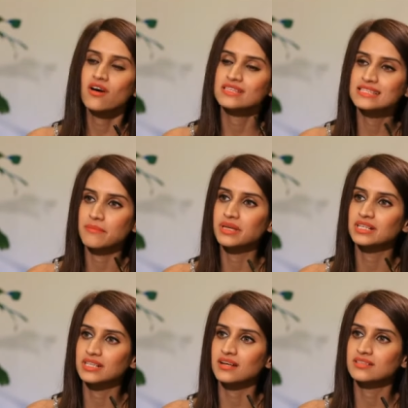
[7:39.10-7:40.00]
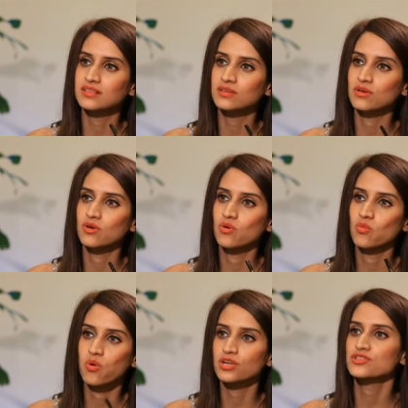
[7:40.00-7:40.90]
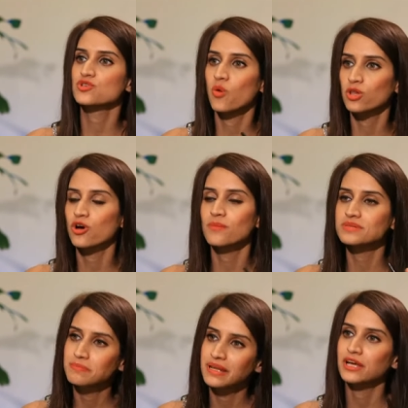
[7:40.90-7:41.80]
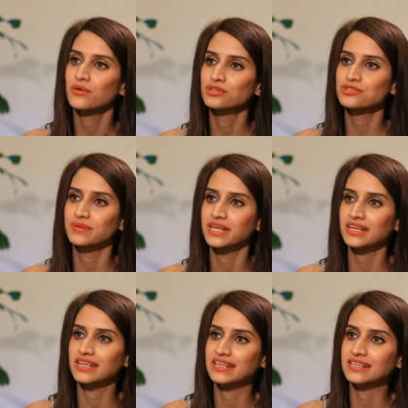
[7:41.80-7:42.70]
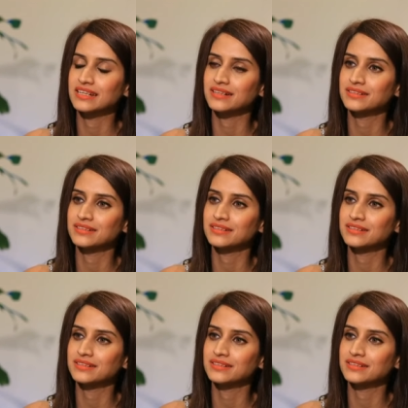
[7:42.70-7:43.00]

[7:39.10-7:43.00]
on semiconductor, what is Qualcomm's play going to be in India?